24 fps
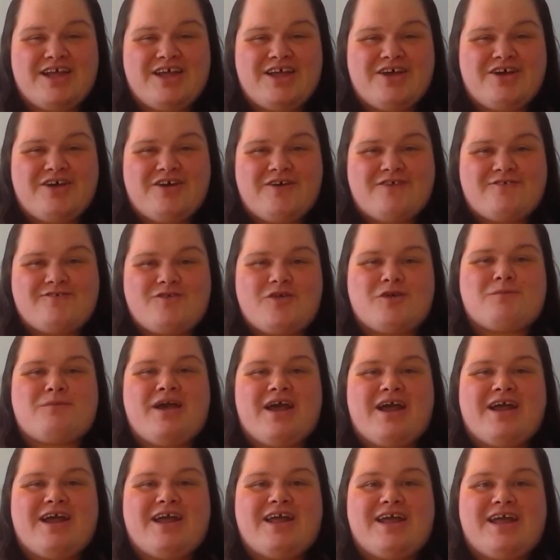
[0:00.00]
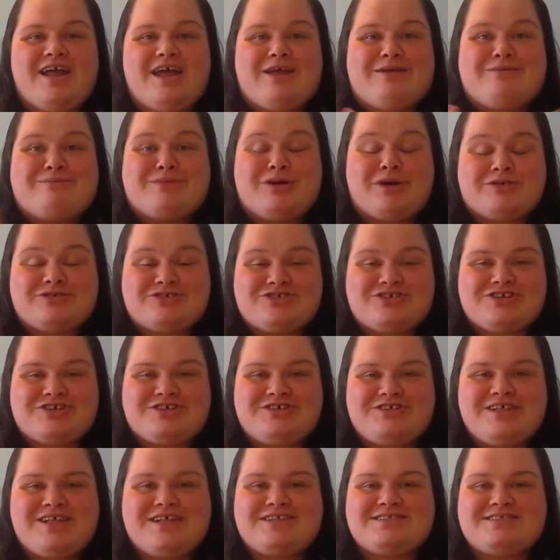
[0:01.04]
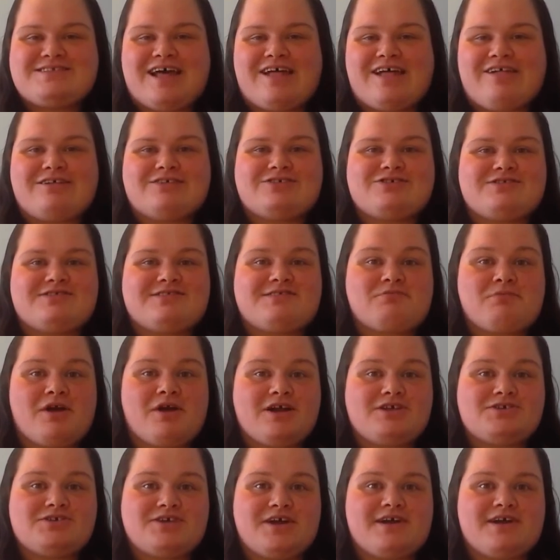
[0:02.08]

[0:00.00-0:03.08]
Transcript: for my emotional intelligence project.